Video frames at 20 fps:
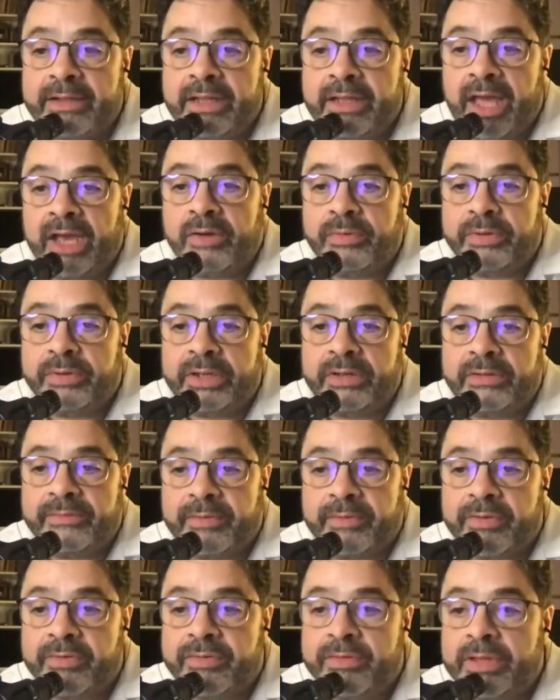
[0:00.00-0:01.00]
equity,
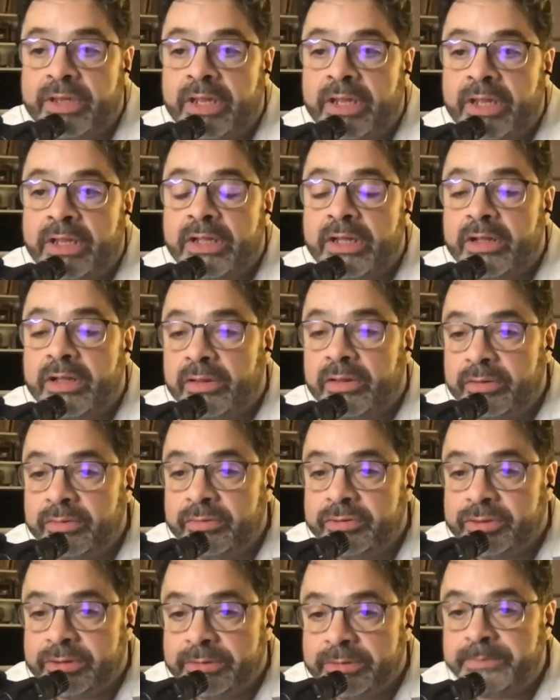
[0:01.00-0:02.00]
diversity, and
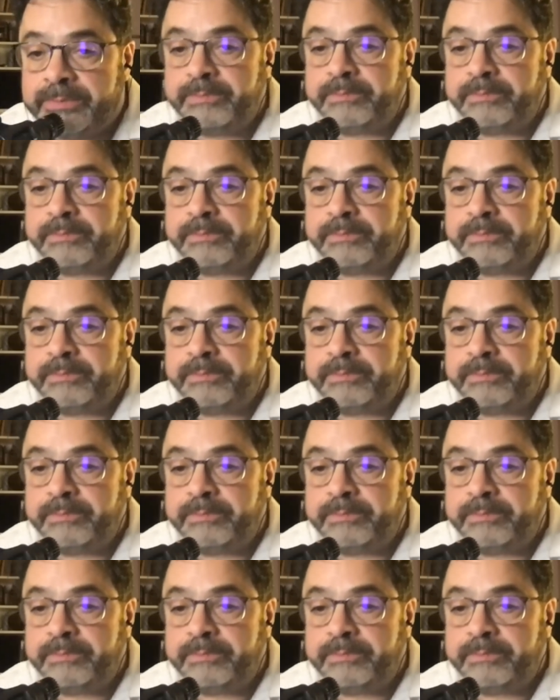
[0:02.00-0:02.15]
inclusion?